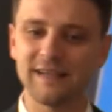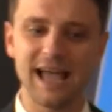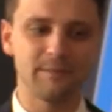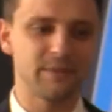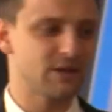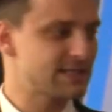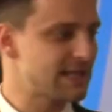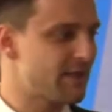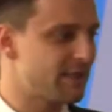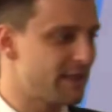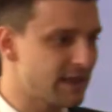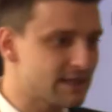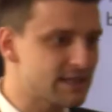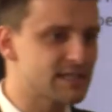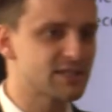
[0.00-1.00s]
more time because I
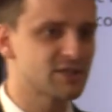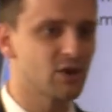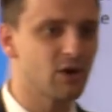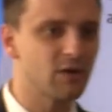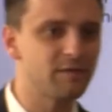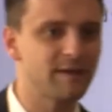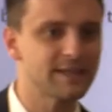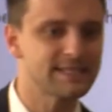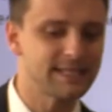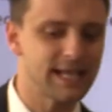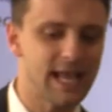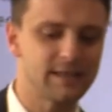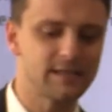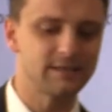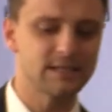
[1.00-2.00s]
think it's so
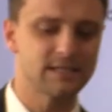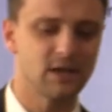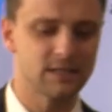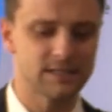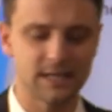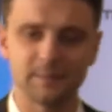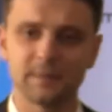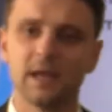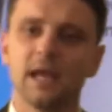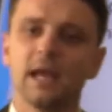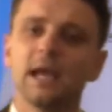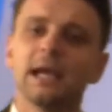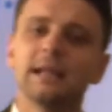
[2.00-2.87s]
fascinating, this concept.